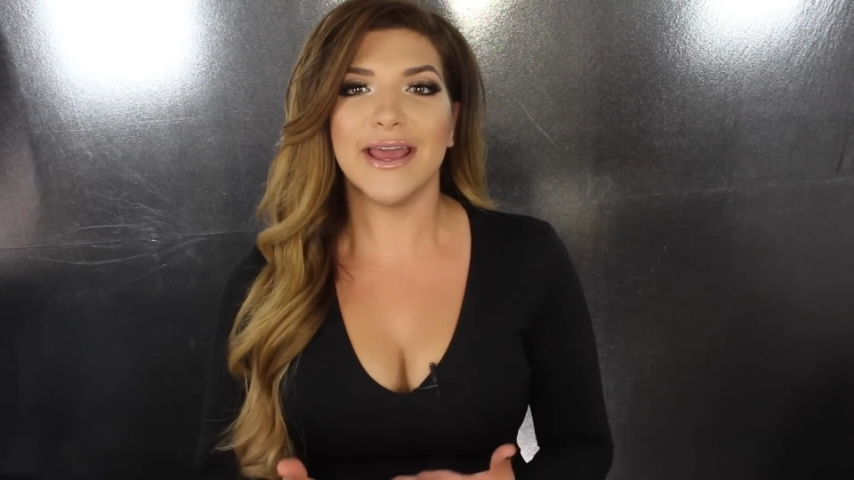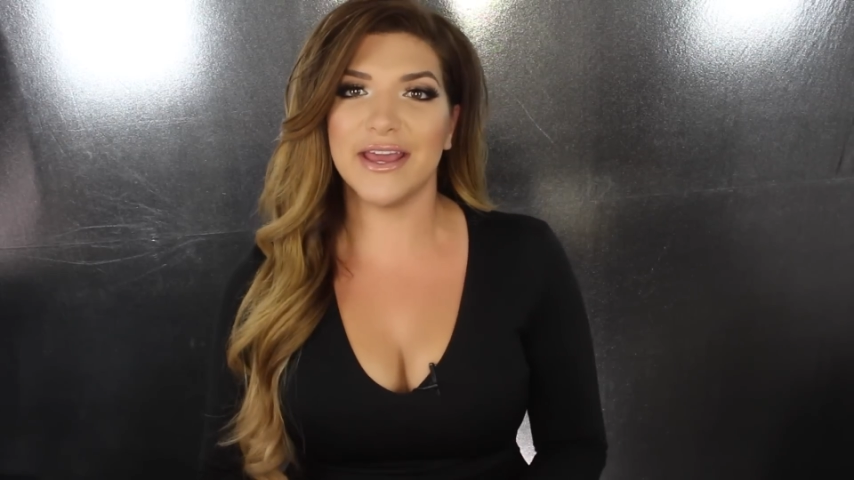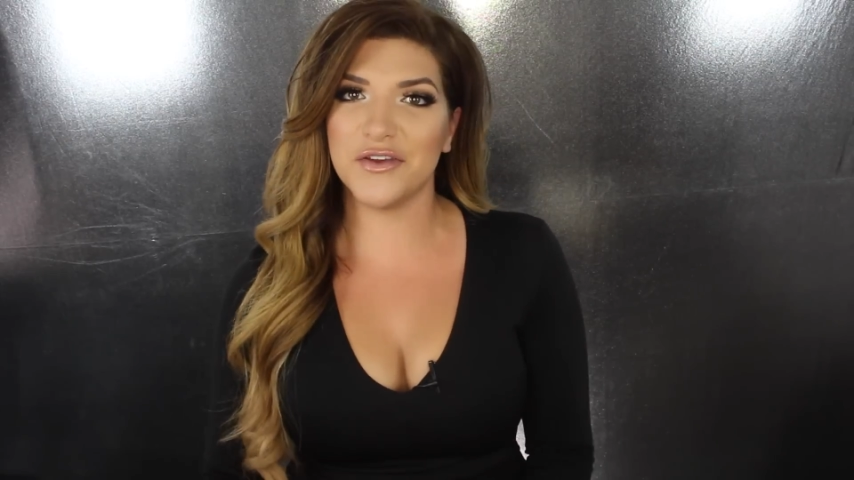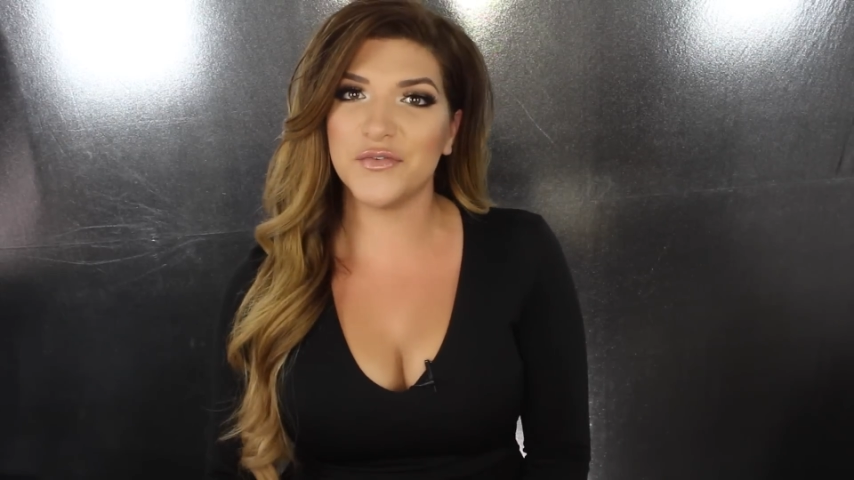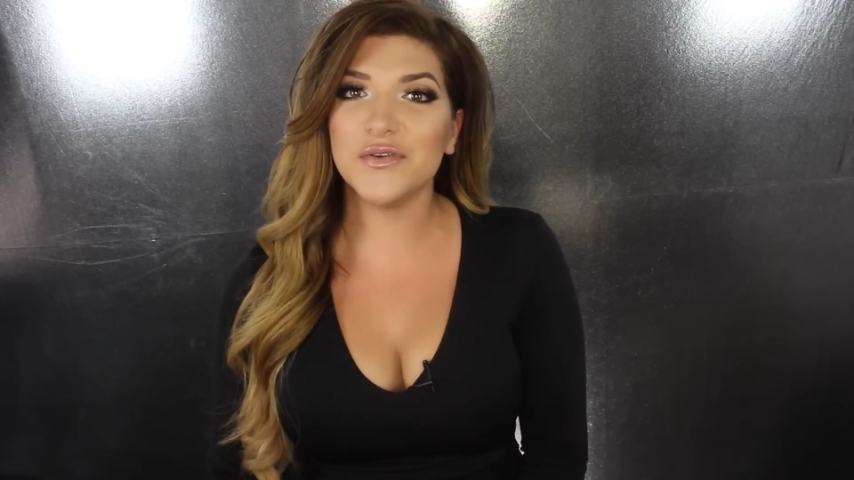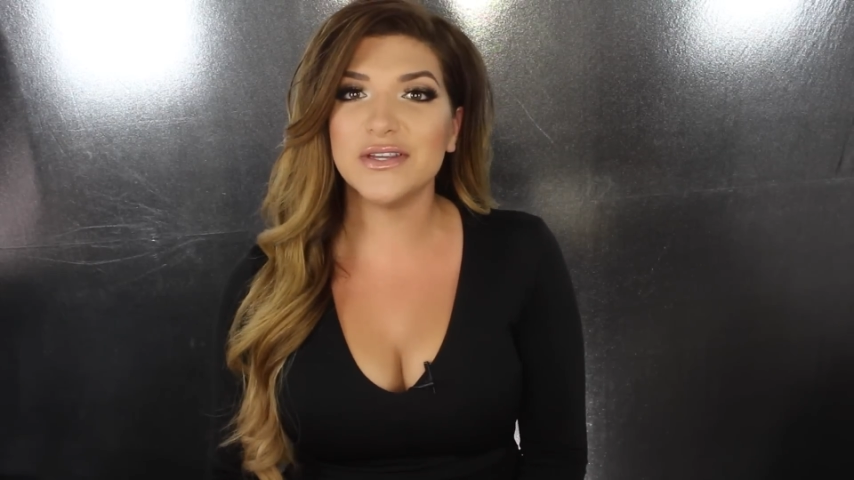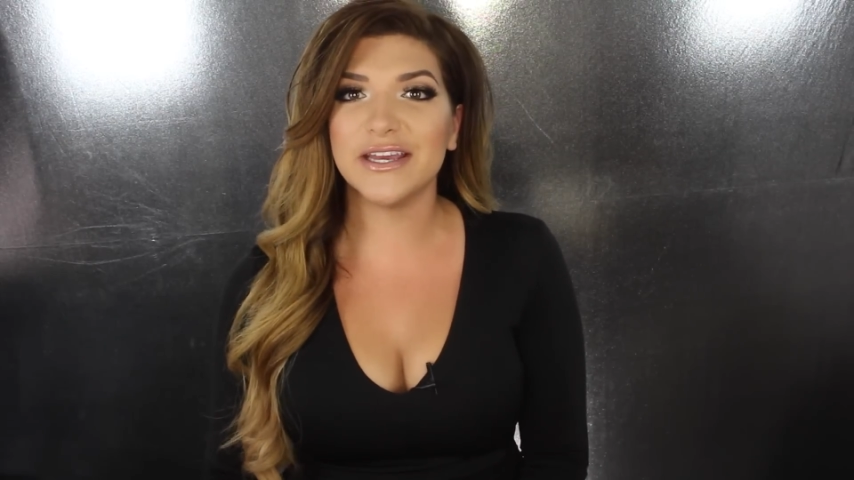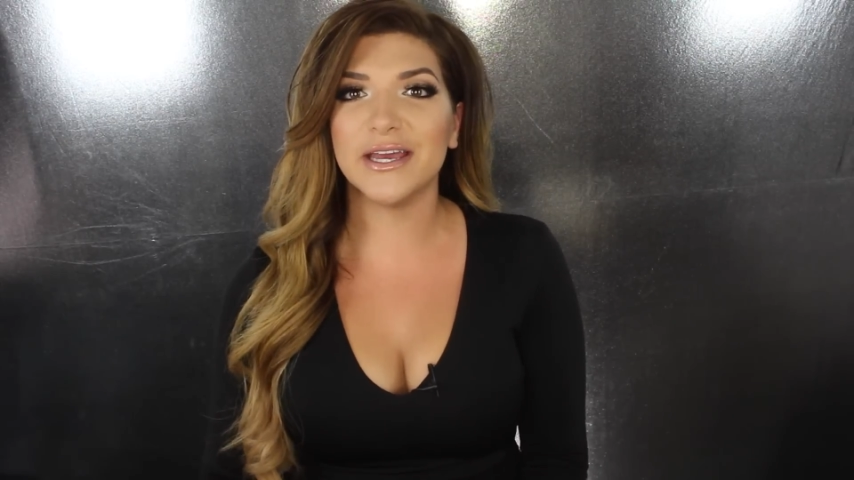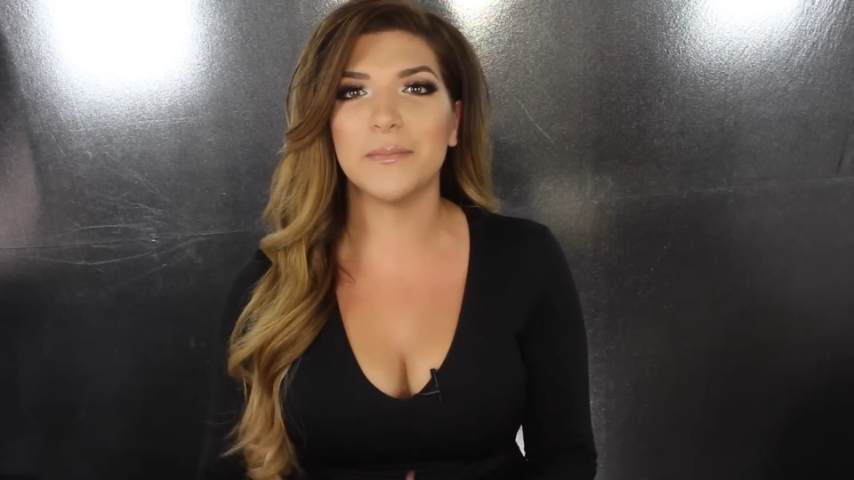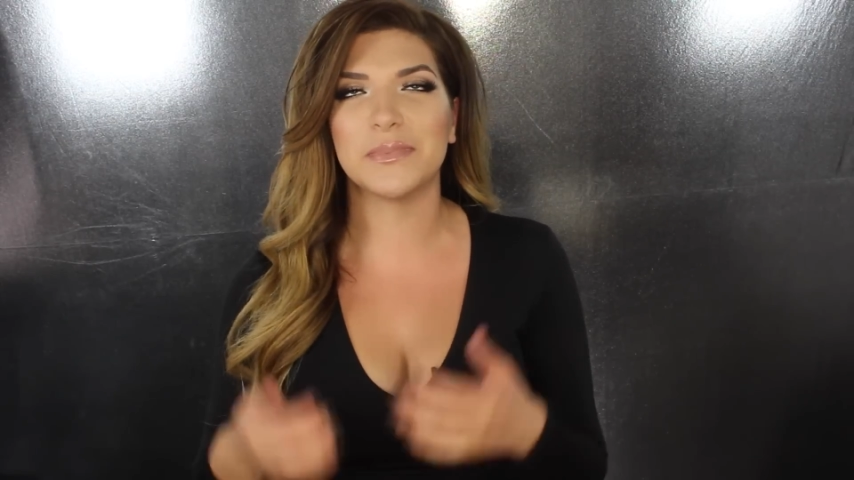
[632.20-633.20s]
If you
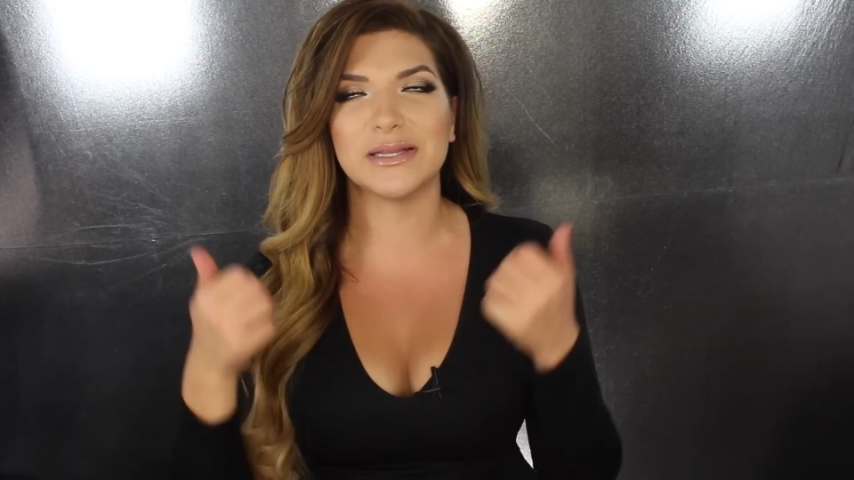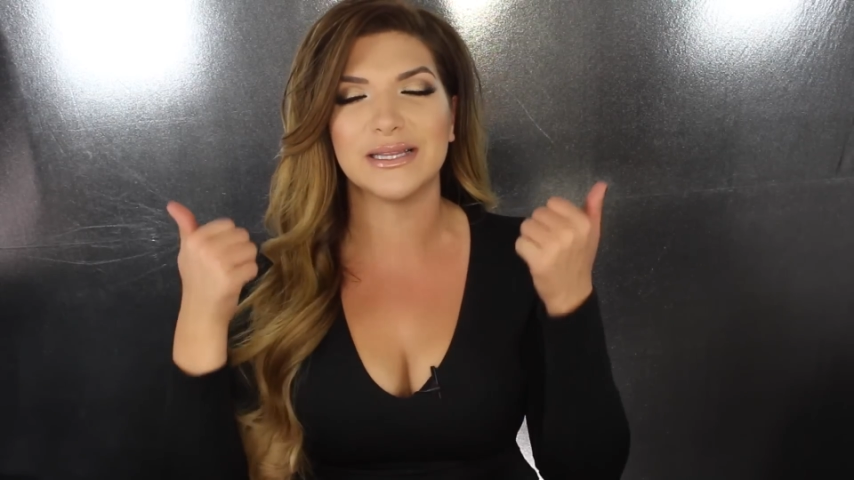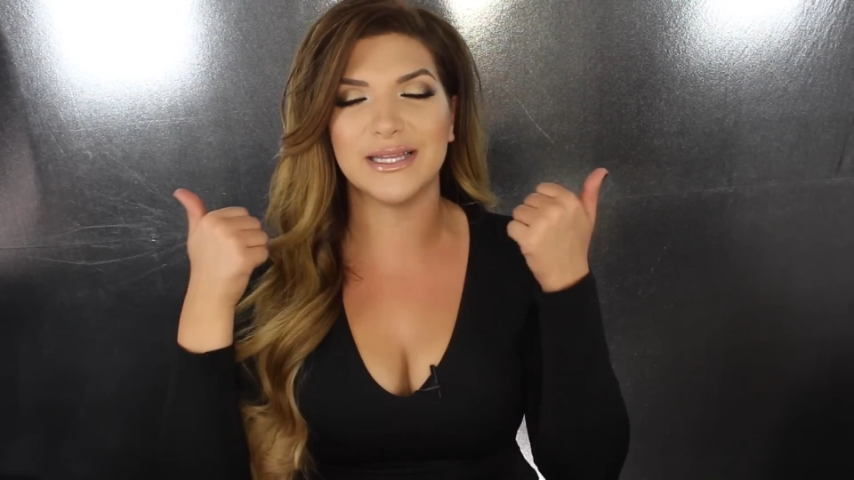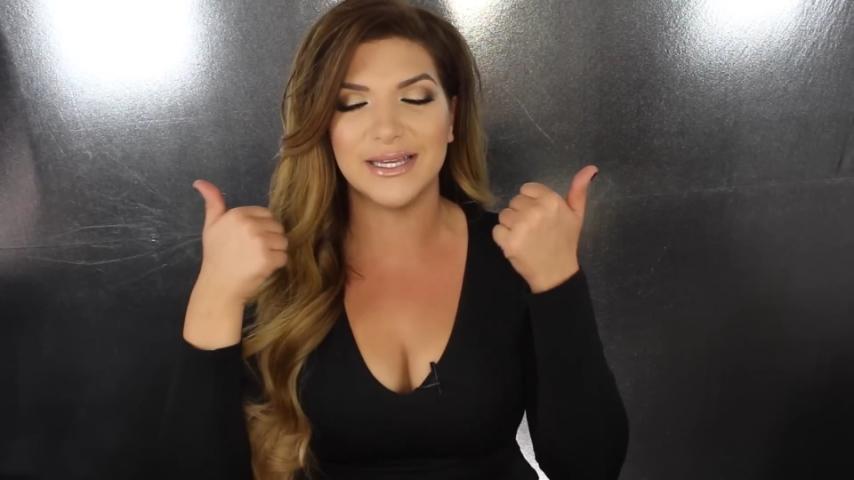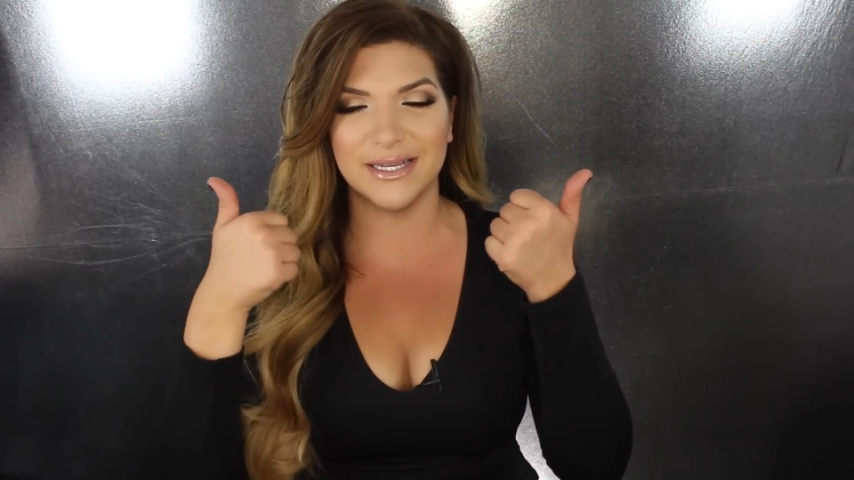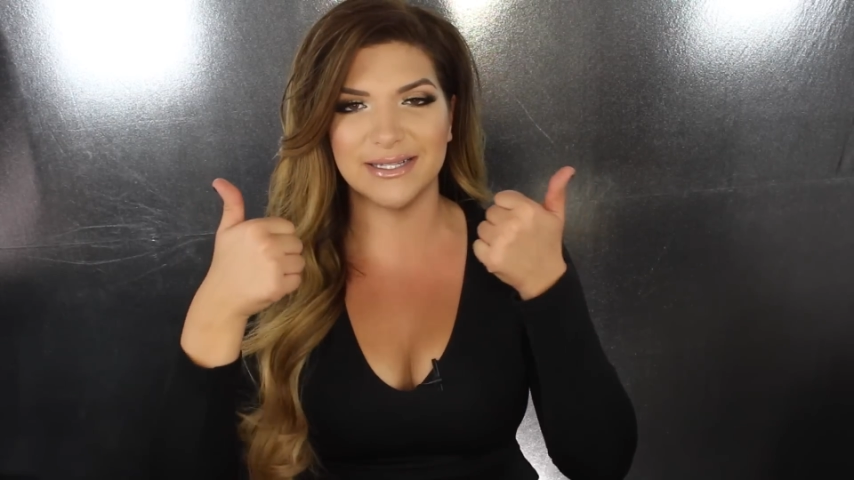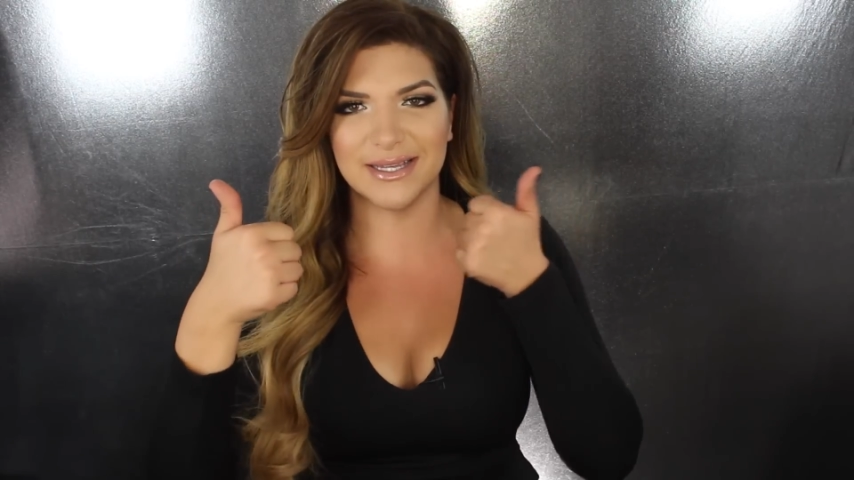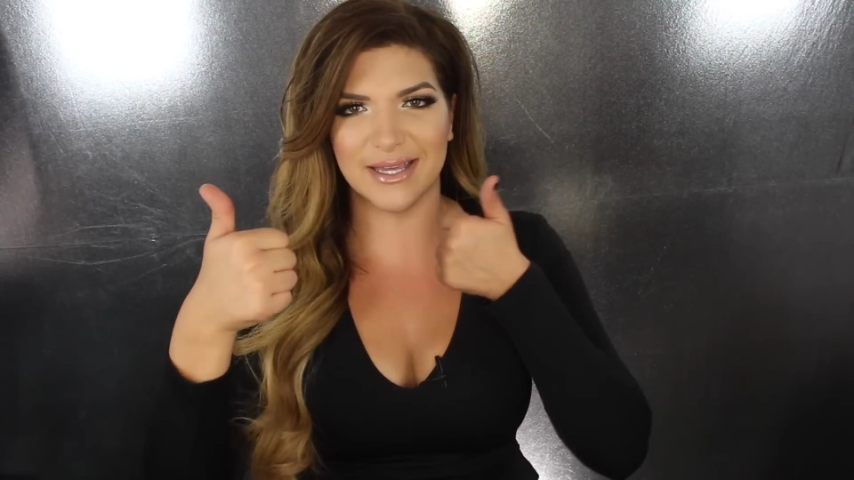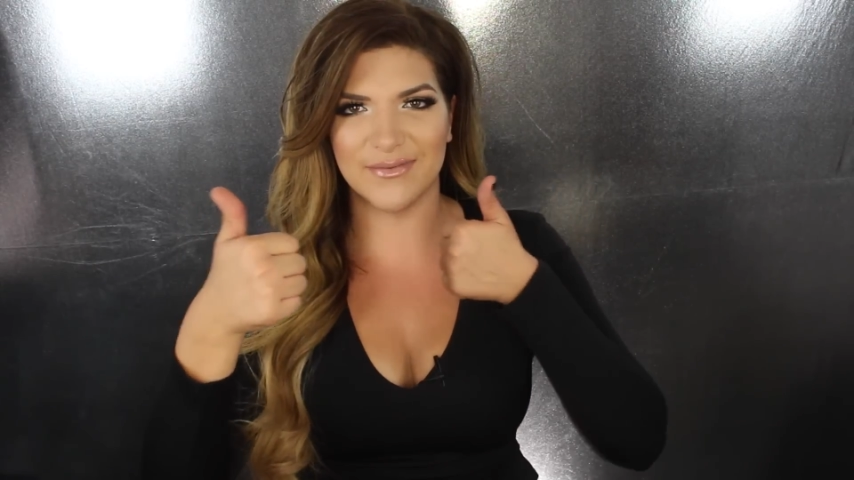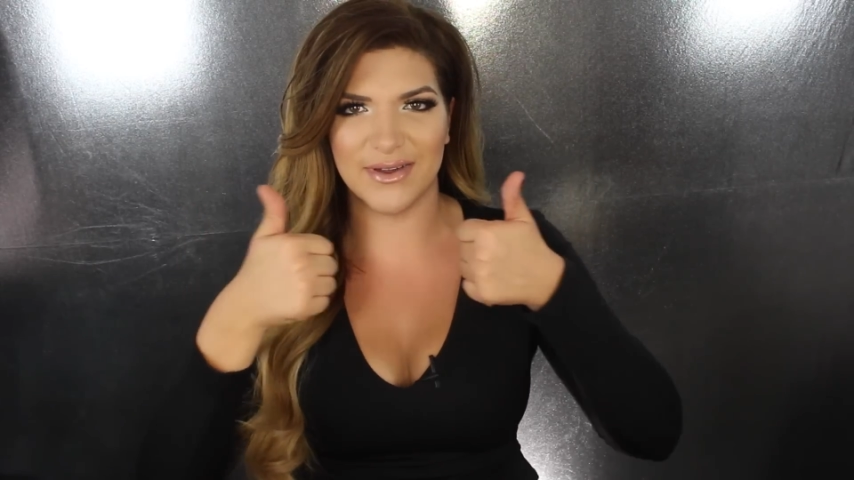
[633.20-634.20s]
did, please give